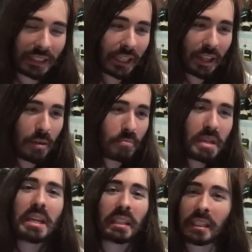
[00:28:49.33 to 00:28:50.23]
Like they
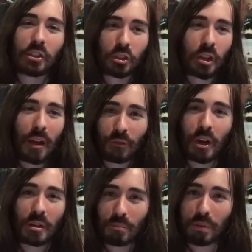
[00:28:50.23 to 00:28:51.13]
immediately just got
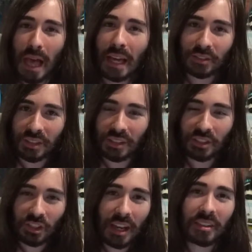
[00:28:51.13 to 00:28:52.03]
fucking blasted the
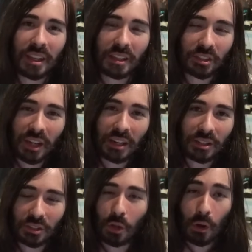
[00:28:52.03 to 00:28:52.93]
second they decided
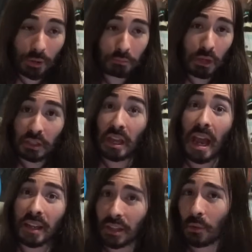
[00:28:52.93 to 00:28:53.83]
to start
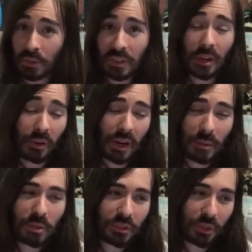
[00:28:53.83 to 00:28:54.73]
attacking once they were
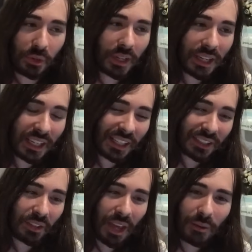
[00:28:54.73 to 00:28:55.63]
able to.
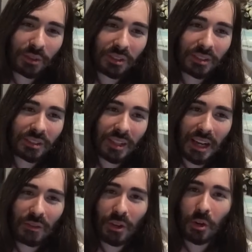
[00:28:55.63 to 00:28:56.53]
So that was
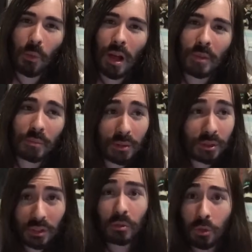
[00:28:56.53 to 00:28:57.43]
kind of underwhelming, but it
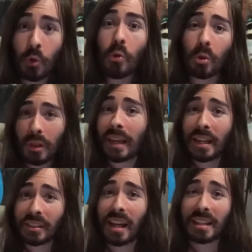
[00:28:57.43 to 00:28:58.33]
was still cool, like
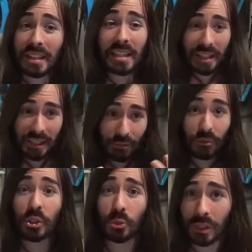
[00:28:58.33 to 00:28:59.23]
as an idea, and
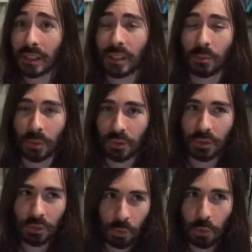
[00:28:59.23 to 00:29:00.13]
visually it was
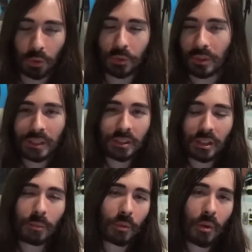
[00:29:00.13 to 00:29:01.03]
cool to at least
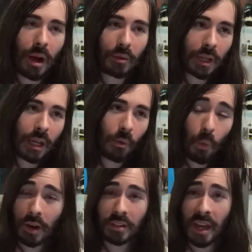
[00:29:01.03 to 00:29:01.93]
see them throw out
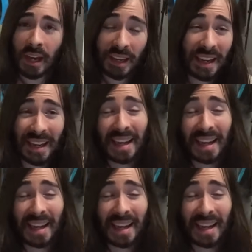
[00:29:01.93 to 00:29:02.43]
one attack.